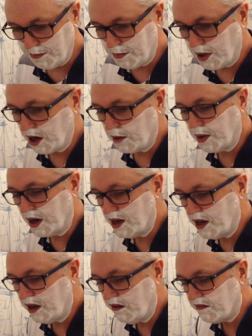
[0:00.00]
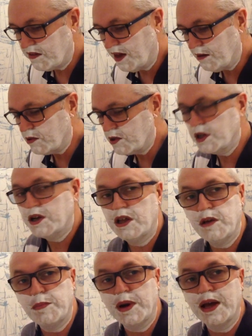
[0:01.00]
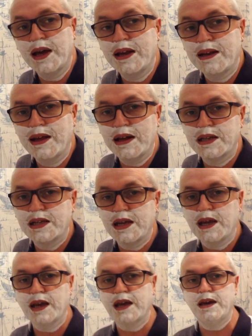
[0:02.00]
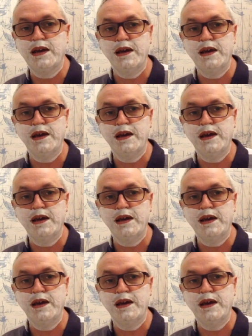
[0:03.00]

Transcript: but I believe that was another blade that